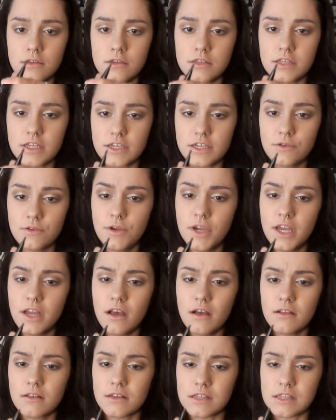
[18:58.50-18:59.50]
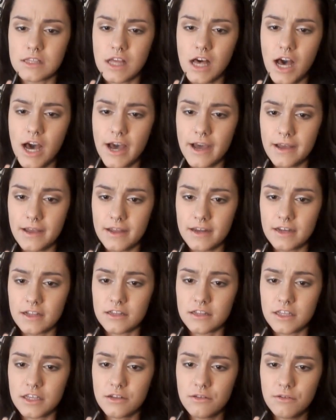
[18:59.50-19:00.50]
Like, you get a lot, and a
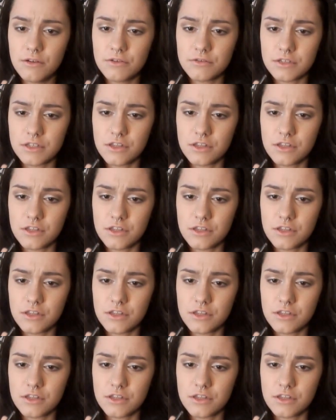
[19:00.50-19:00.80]
little goes a